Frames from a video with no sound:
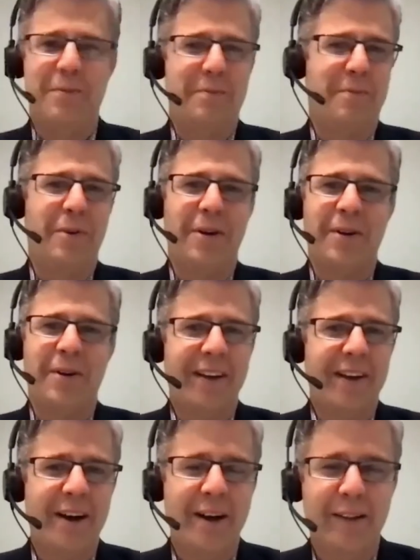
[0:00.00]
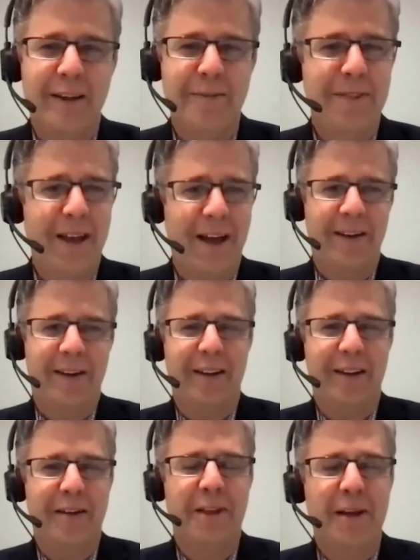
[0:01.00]
Mike, I, I love that. I
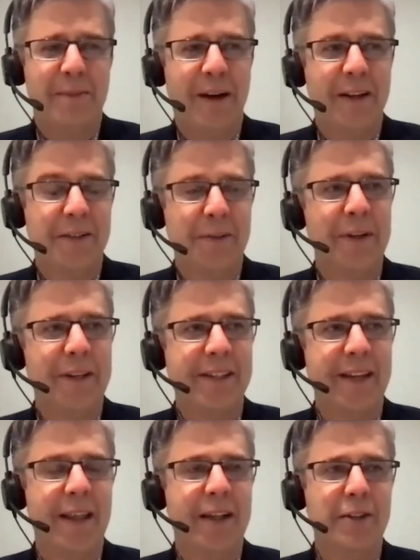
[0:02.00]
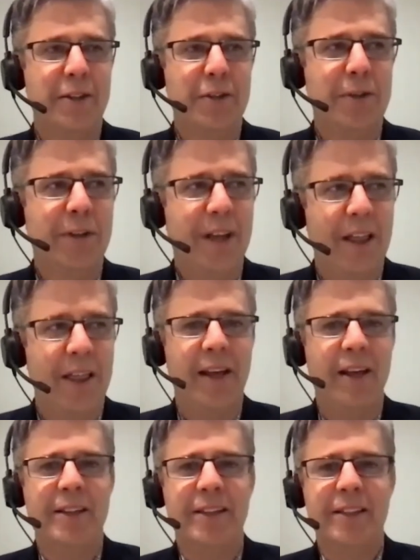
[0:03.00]
love that, mate. So what you're saying, there was two key
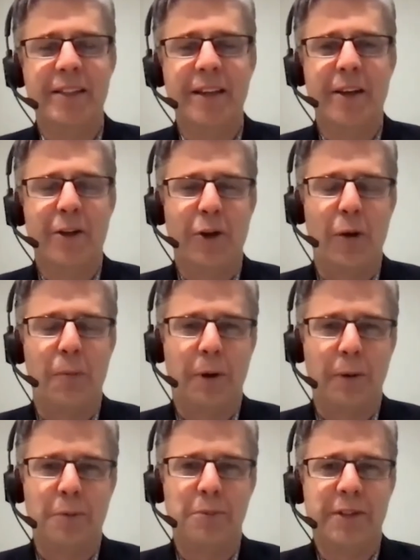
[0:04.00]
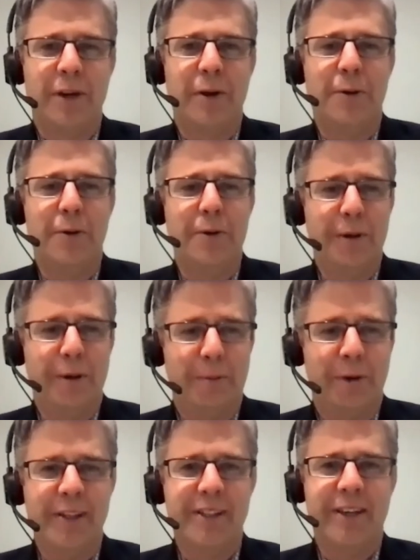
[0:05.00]
things: is no problems, no good,
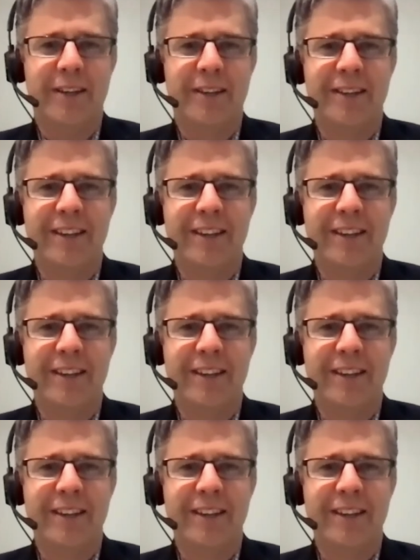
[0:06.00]
Mike's son,